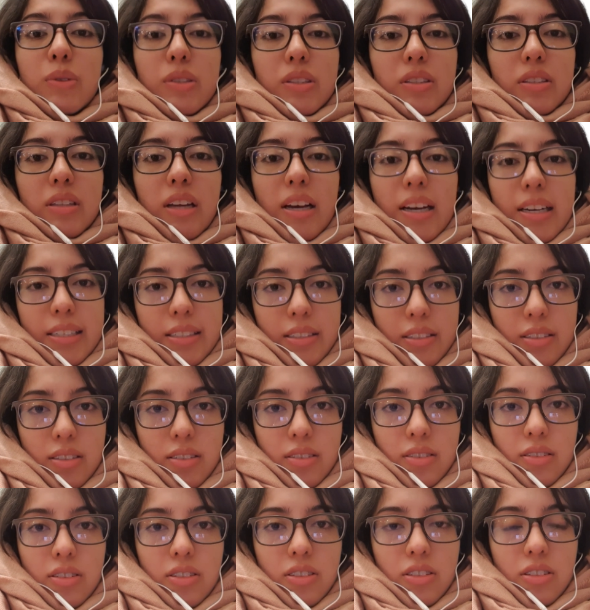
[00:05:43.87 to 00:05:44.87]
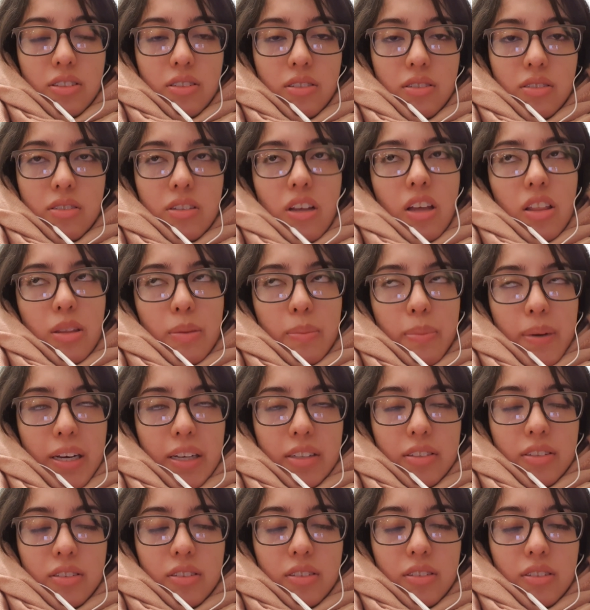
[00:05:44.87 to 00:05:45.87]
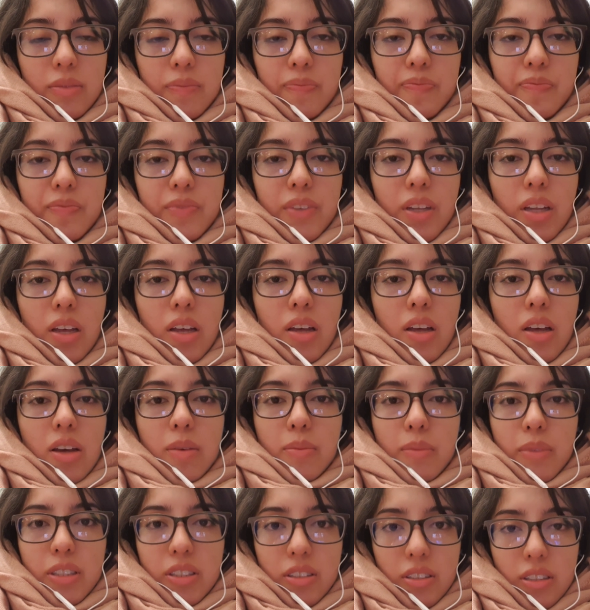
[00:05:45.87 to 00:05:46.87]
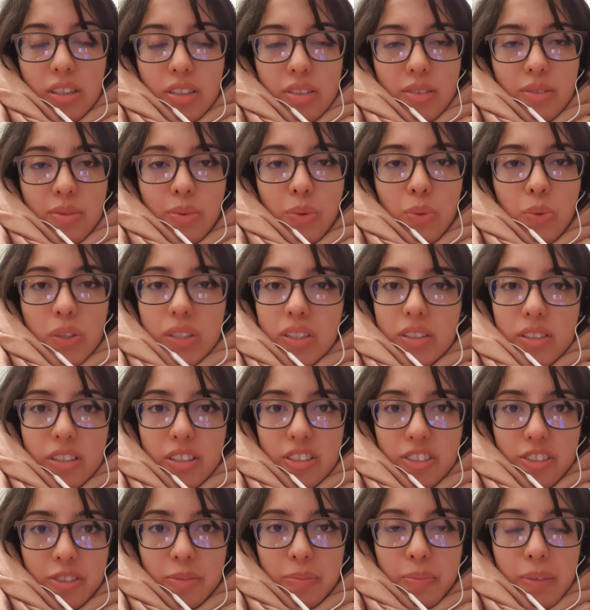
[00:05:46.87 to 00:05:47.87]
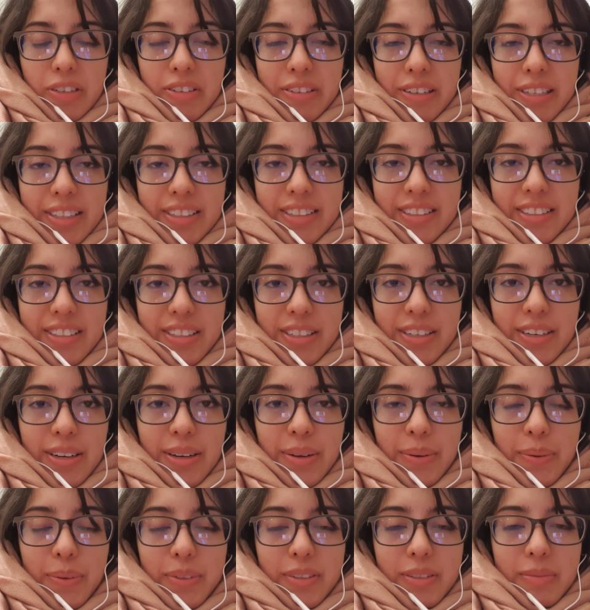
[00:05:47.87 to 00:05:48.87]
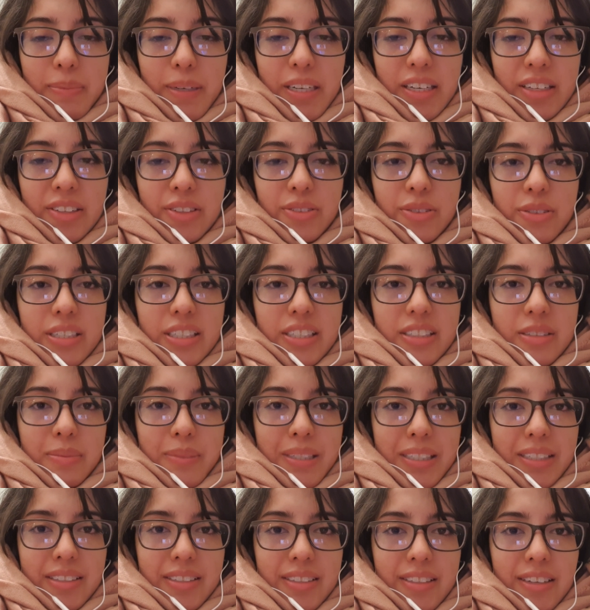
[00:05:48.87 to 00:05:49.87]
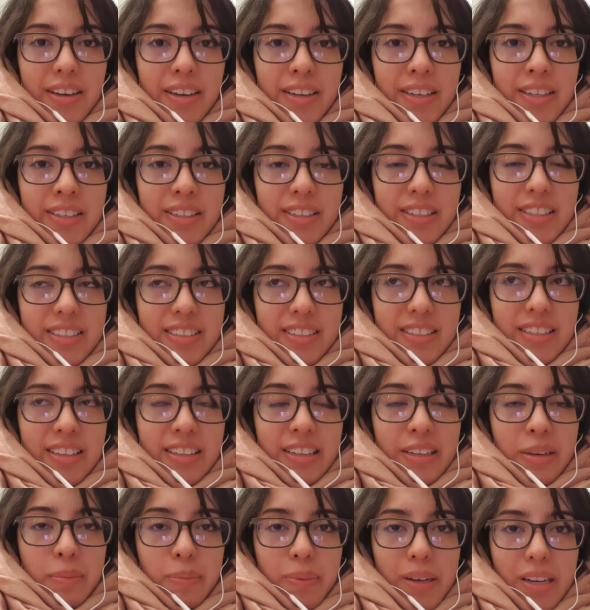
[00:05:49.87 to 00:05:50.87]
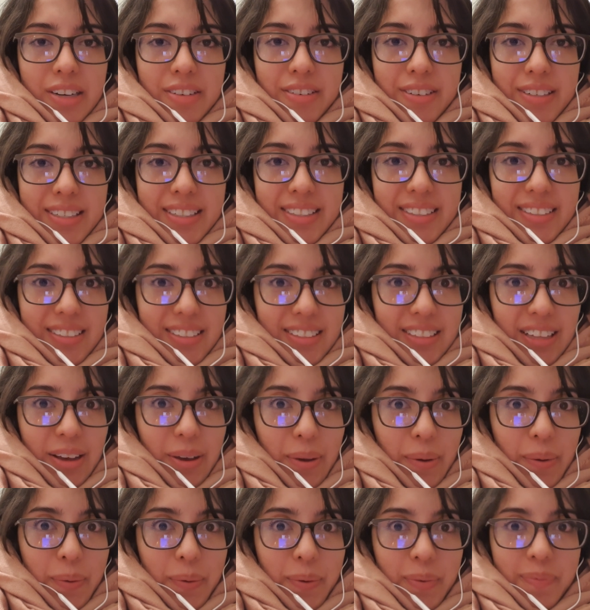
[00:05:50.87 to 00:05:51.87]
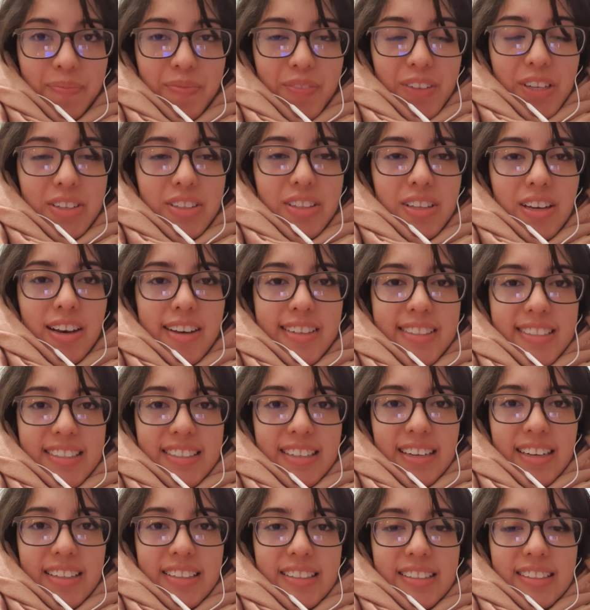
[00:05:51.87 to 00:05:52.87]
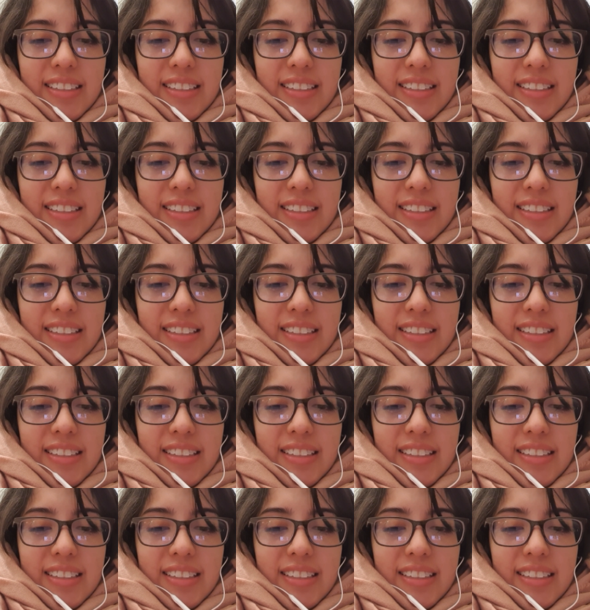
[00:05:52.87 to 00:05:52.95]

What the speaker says: nice, just not the best. But still, was an experience, spending Christmas on Disneyland Paris. So who does that?